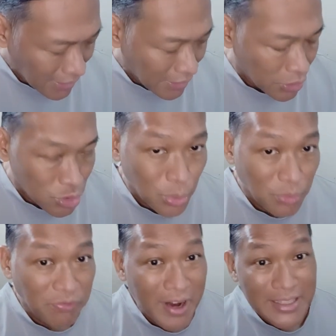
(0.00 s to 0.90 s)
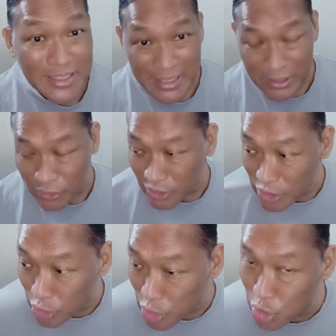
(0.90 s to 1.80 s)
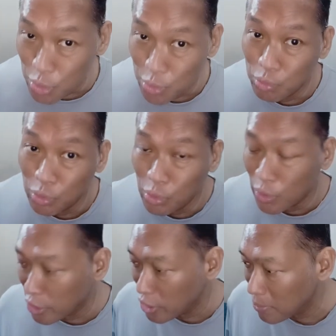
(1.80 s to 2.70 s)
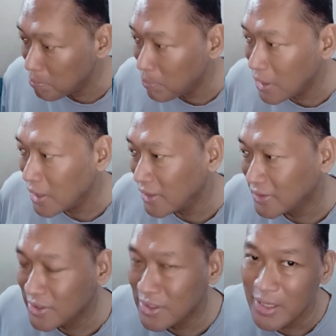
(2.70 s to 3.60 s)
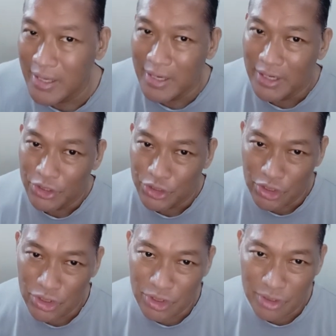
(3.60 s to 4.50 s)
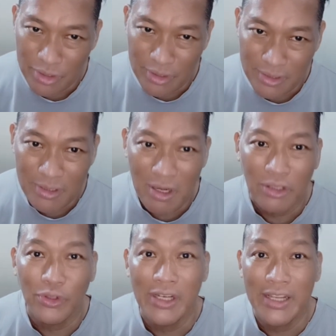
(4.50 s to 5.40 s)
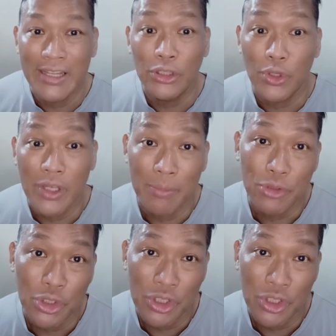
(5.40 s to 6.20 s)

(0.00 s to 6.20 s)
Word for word: so Francie continues to woo her, but she's not really into him. She